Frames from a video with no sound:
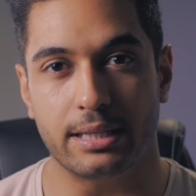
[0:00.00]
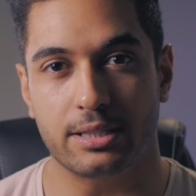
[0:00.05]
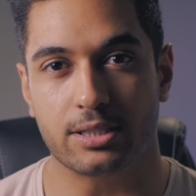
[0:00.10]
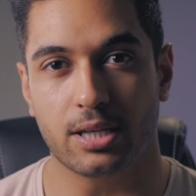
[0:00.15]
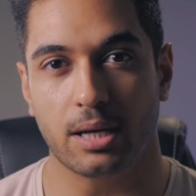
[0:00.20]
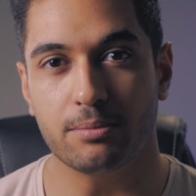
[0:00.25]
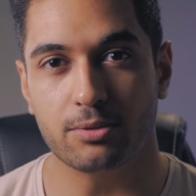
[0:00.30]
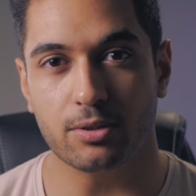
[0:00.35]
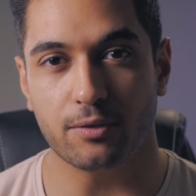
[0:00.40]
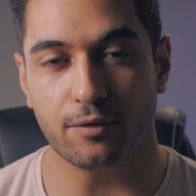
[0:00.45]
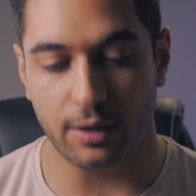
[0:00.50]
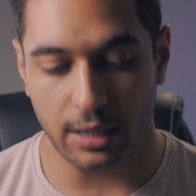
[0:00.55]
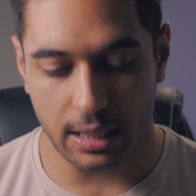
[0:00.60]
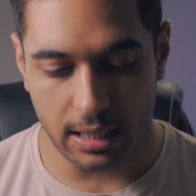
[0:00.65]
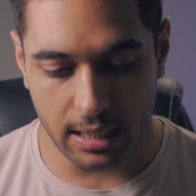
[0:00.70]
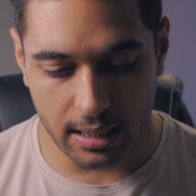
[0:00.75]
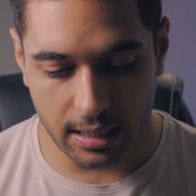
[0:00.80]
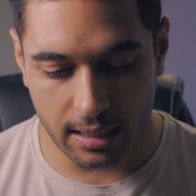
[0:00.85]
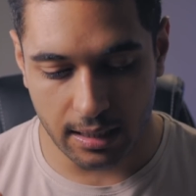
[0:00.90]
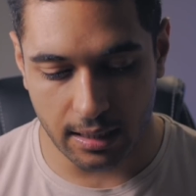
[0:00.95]
In terms of
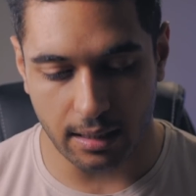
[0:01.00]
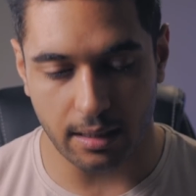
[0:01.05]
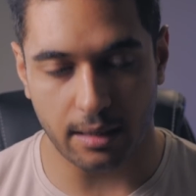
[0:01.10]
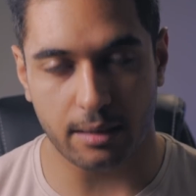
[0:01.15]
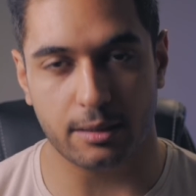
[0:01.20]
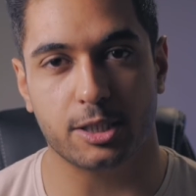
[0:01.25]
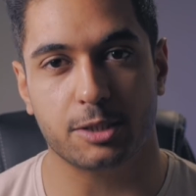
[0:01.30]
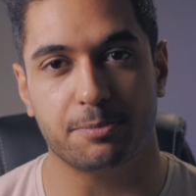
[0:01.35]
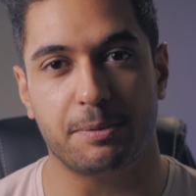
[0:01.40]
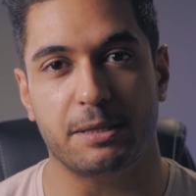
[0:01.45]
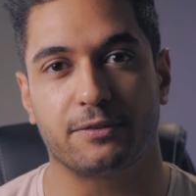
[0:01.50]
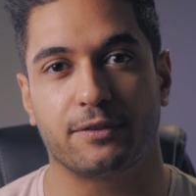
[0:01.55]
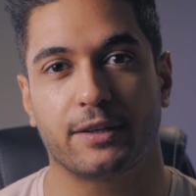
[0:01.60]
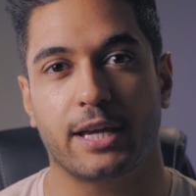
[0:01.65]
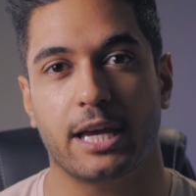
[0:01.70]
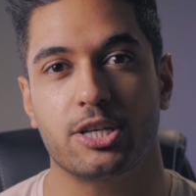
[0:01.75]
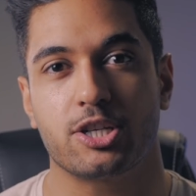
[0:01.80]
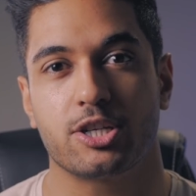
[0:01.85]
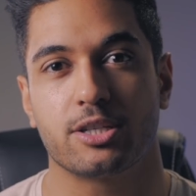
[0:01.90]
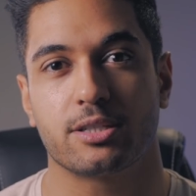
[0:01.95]
the
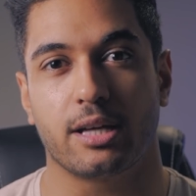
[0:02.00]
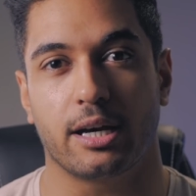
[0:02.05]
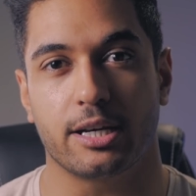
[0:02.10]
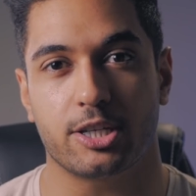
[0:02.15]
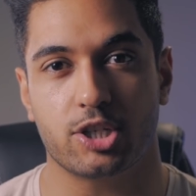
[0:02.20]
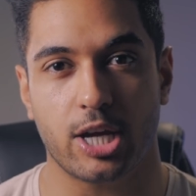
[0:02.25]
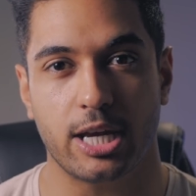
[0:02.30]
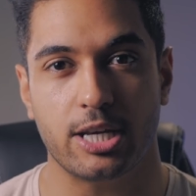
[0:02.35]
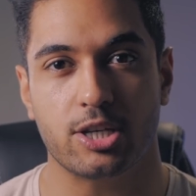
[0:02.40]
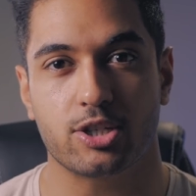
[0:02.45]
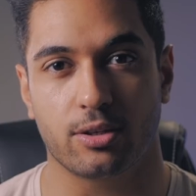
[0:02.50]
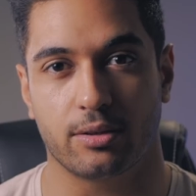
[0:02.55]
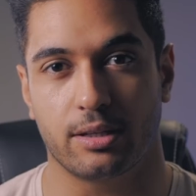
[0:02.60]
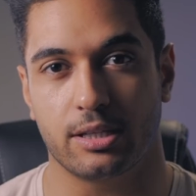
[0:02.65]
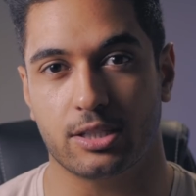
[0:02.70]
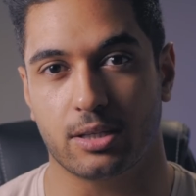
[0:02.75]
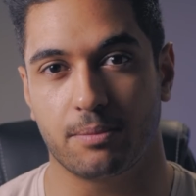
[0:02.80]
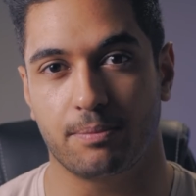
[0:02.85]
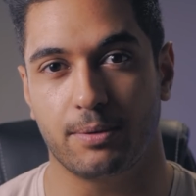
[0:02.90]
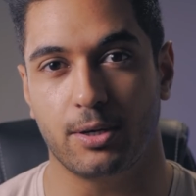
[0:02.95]
specifications that I changed on
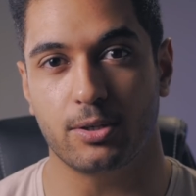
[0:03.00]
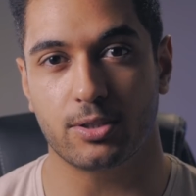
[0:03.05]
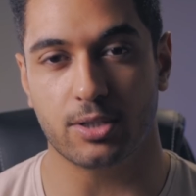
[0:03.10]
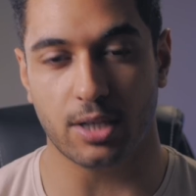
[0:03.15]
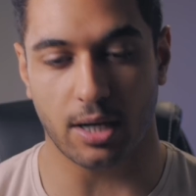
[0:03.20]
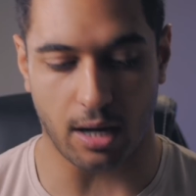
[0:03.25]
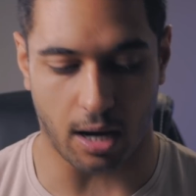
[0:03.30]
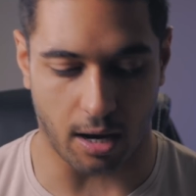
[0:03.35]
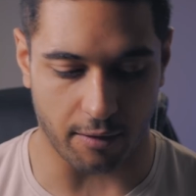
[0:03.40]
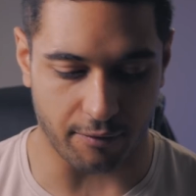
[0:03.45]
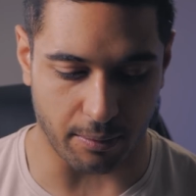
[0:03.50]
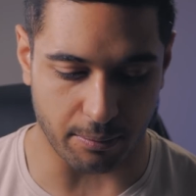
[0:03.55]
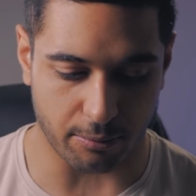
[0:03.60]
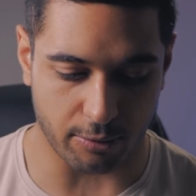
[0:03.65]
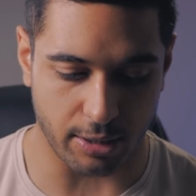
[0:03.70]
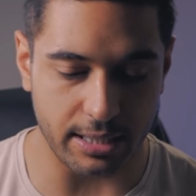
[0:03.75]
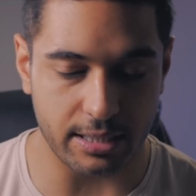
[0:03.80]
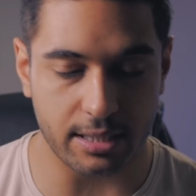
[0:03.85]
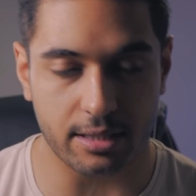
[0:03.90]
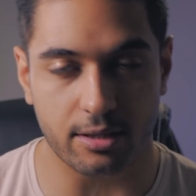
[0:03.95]
this computer, I've
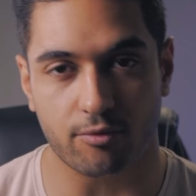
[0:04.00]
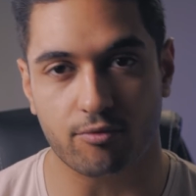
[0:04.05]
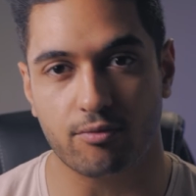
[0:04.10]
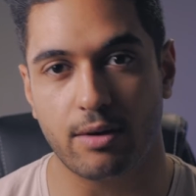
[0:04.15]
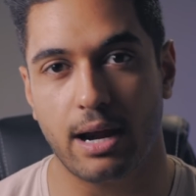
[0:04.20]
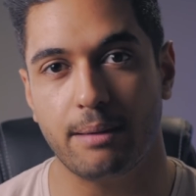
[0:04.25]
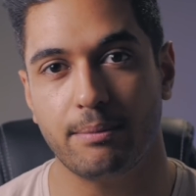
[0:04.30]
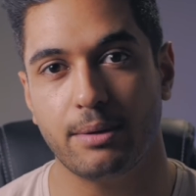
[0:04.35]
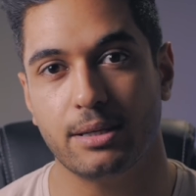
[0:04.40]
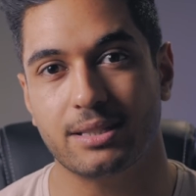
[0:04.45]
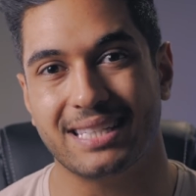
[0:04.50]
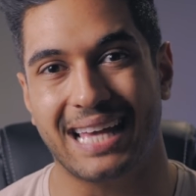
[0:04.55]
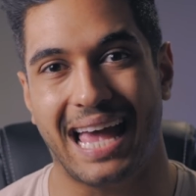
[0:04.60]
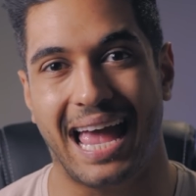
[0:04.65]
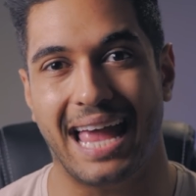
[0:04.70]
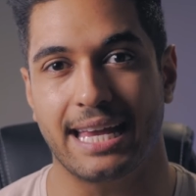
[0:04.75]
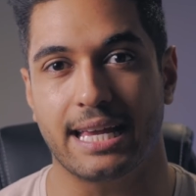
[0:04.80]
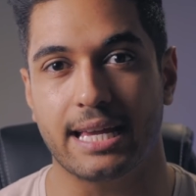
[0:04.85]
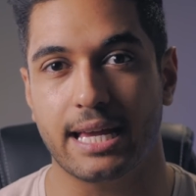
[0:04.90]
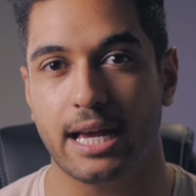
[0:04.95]
upgraded the RAM to
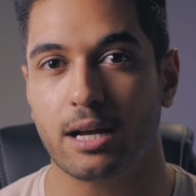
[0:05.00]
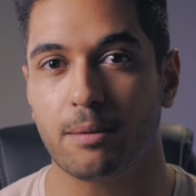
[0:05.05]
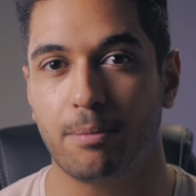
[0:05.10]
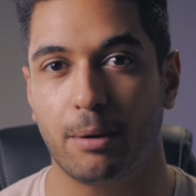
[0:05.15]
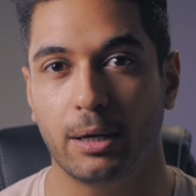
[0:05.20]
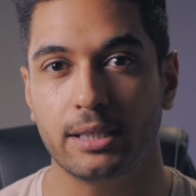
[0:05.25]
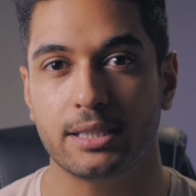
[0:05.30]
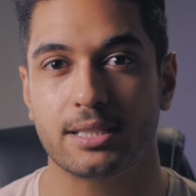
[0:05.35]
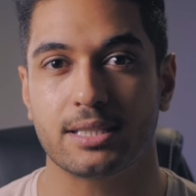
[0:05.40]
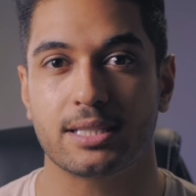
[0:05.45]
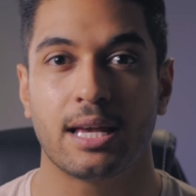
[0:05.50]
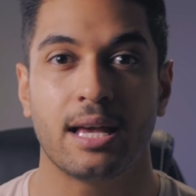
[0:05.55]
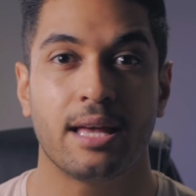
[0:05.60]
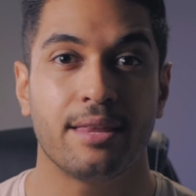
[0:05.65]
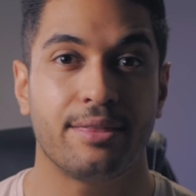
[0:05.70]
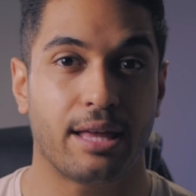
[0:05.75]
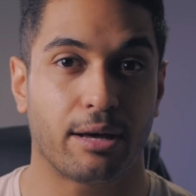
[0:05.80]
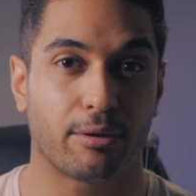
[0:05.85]
8GB.